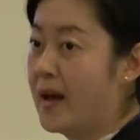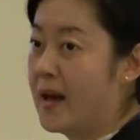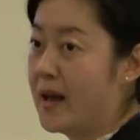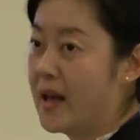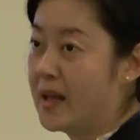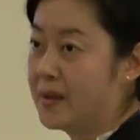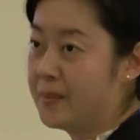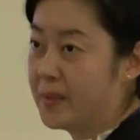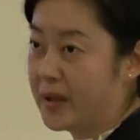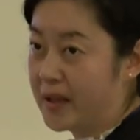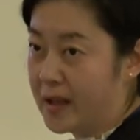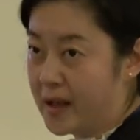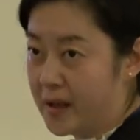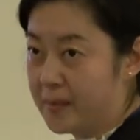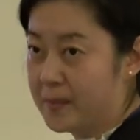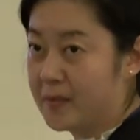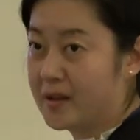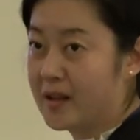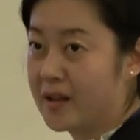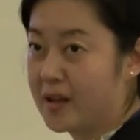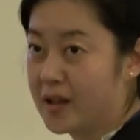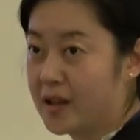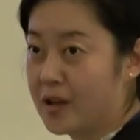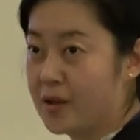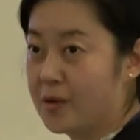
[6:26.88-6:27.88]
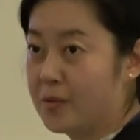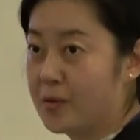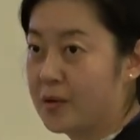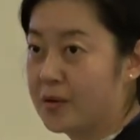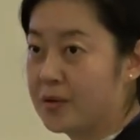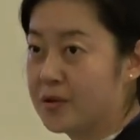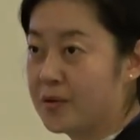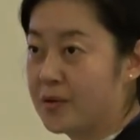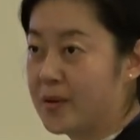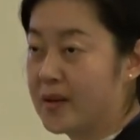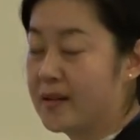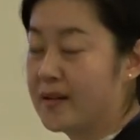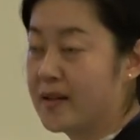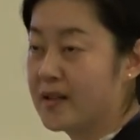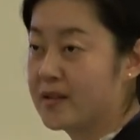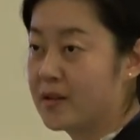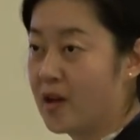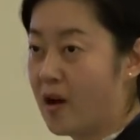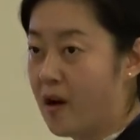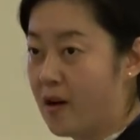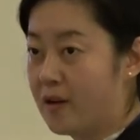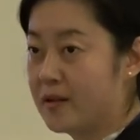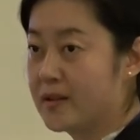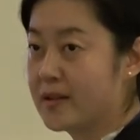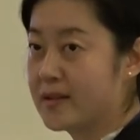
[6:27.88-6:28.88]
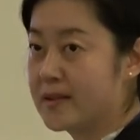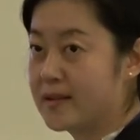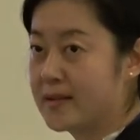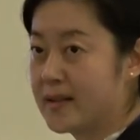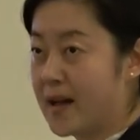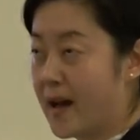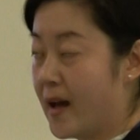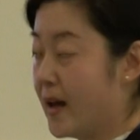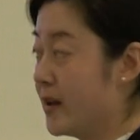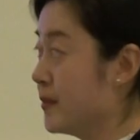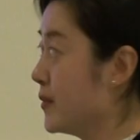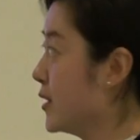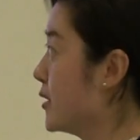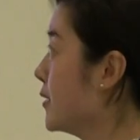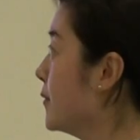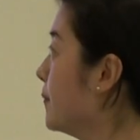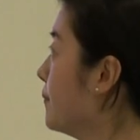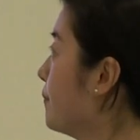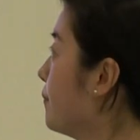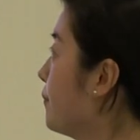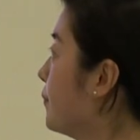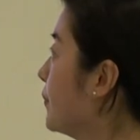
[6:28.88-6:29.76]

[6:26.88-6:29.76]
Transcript: and became the hero during these hardest times.